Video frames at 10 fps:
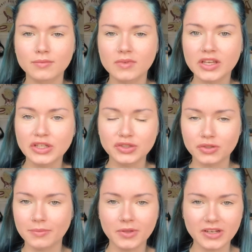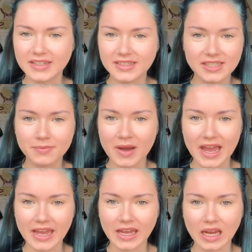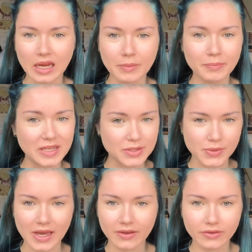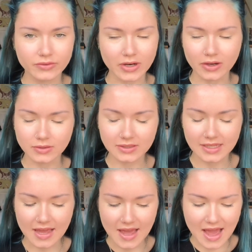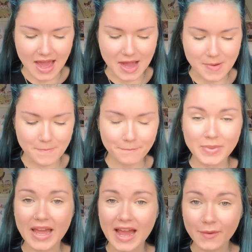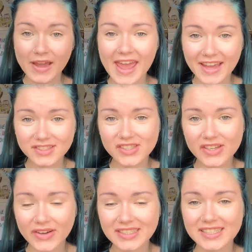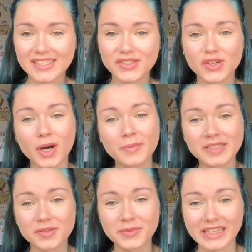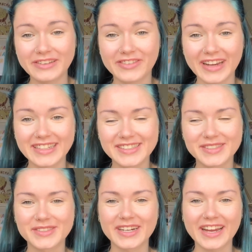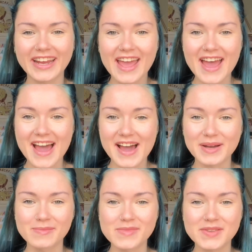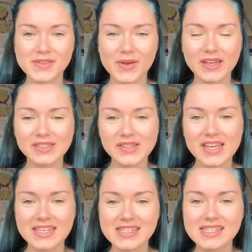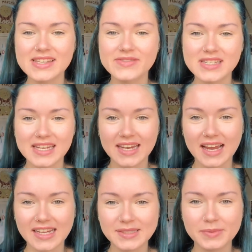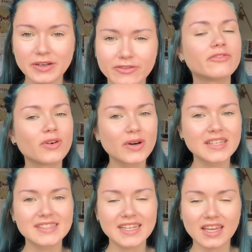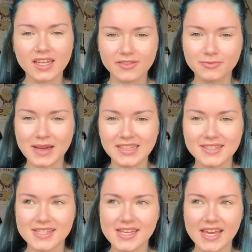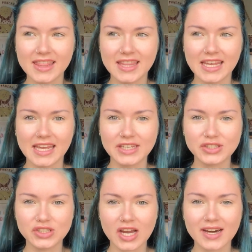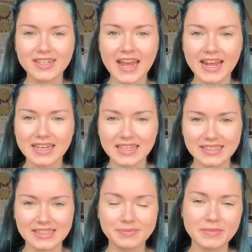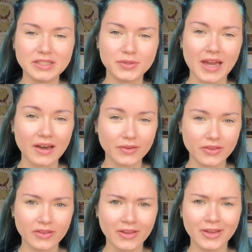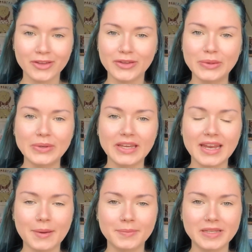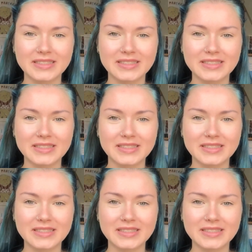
contributed to my mental health struggles. But how I actually got into this job is a really funny story. So in 2017 I spent 4 consecutive months in the child and adolescent mental health unit up in